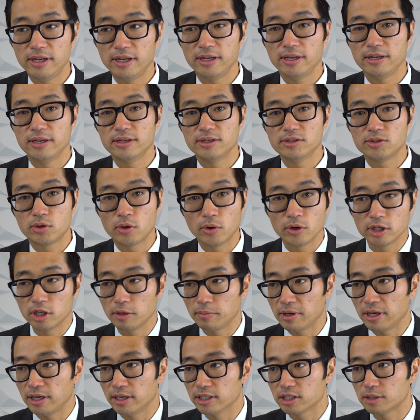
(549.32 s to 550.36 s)
is going
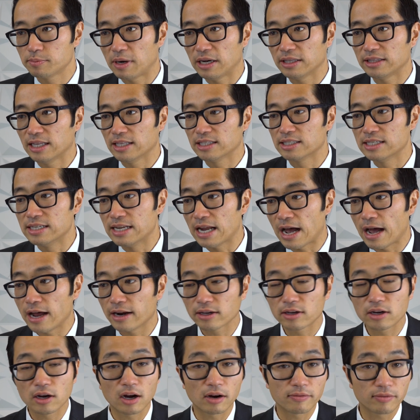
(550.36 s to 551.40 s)
to be in a spot that's
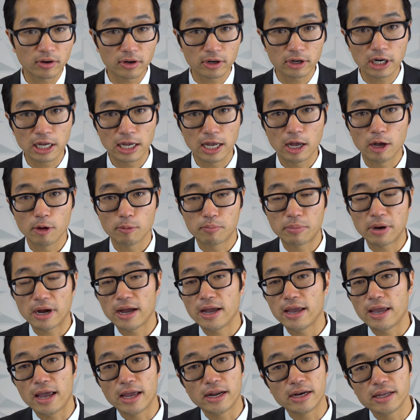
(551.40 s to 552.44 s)
not covered
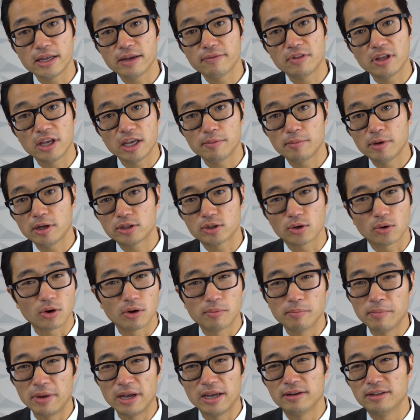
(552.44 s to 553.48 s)
by any of the image
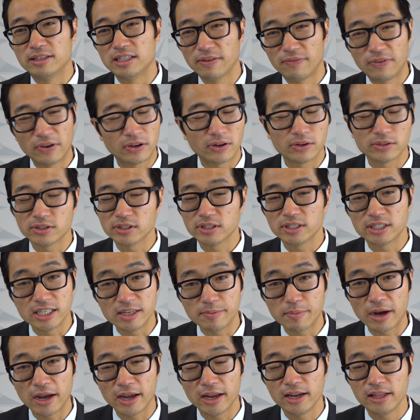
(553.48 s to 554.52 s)
or made difficult to
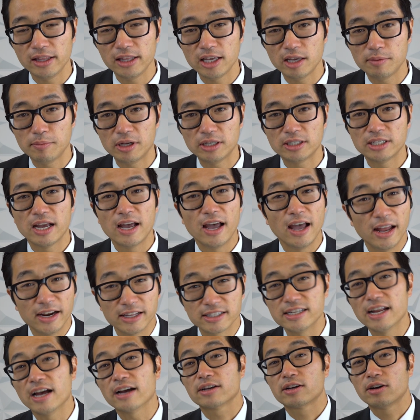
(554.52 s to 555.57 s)
see by any of the image, and
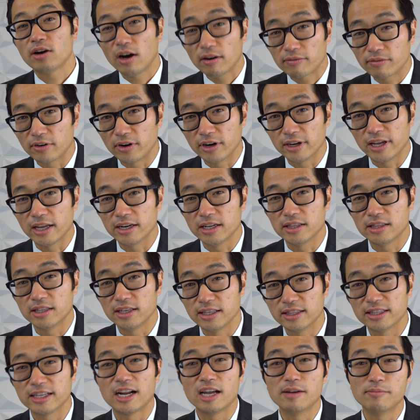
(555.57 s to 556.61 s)
it's not covering
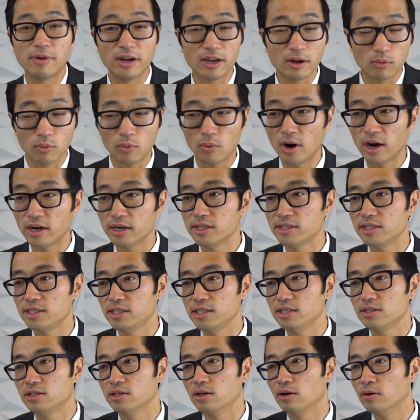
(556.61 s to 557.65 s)
anything that I might want to
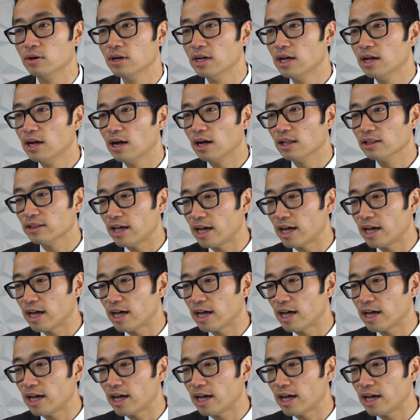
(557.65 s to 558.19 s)
see. So a